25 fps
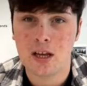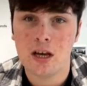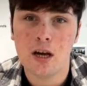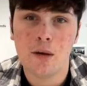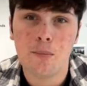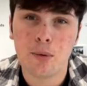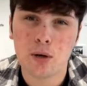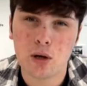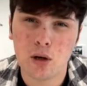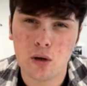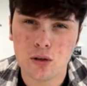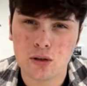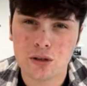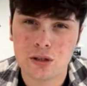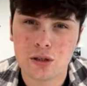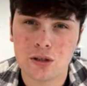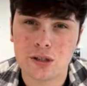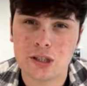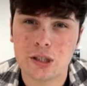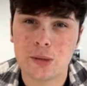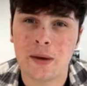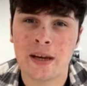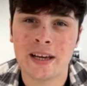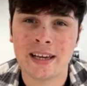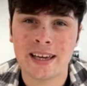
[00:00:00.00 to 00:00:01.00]
but also
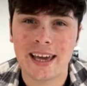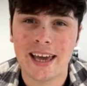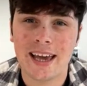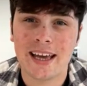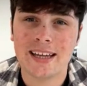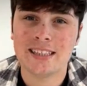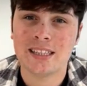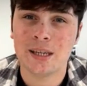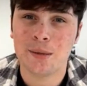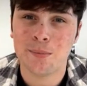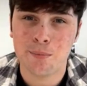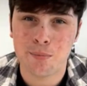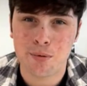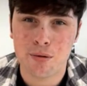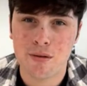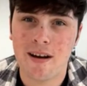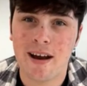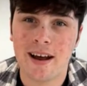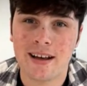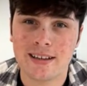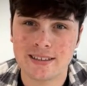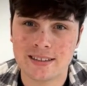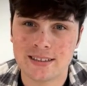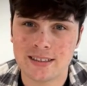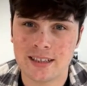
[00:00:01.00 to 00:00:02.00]
to engage in
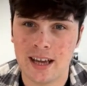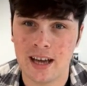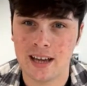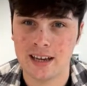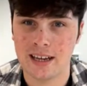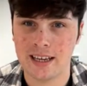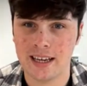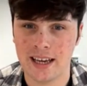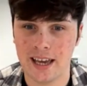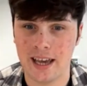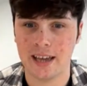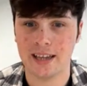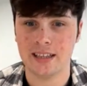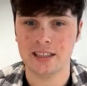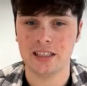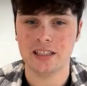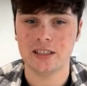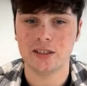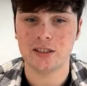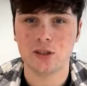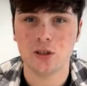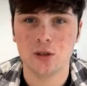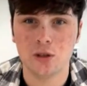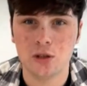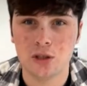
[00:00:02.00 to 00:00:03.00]
press and engage in
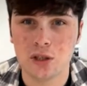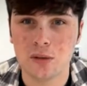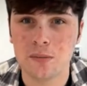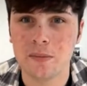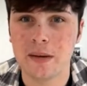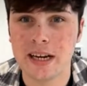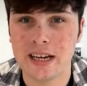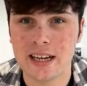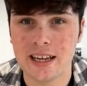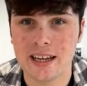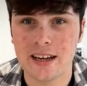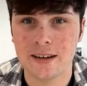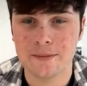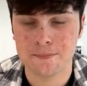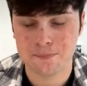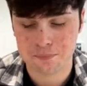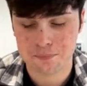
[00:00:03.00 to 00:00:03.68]
social media